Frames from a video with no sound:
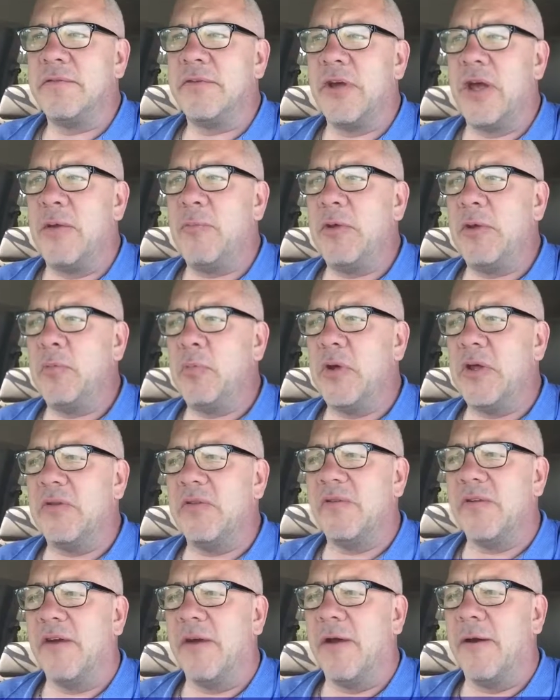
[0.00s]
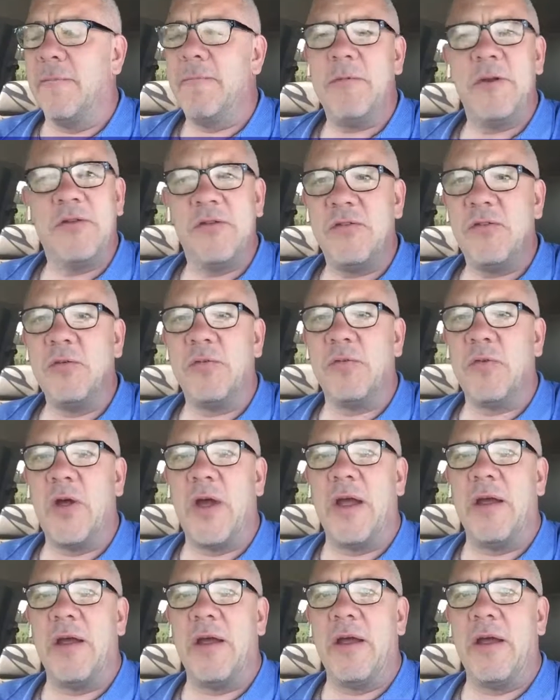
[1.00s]
timing, but you can still
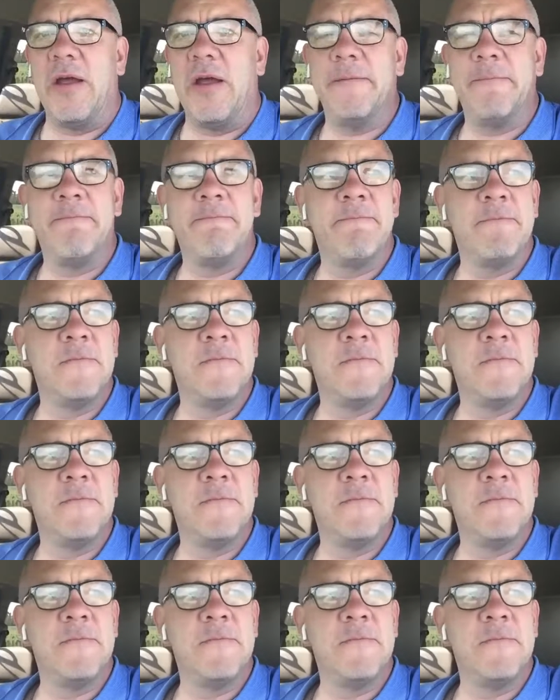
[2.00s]
fly it, right?